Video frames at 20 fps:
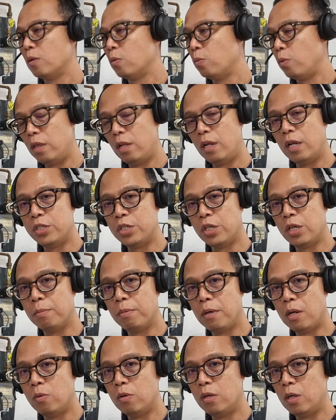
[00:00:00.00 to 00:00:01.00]
With electrical
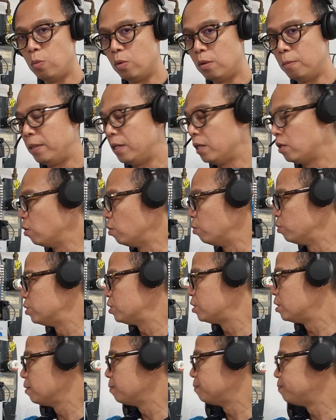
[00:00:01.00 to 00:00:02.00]
power, it will be
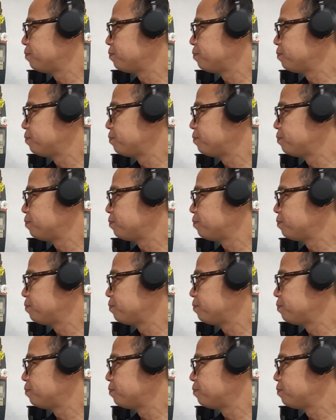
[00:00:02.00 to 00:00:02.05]
closed.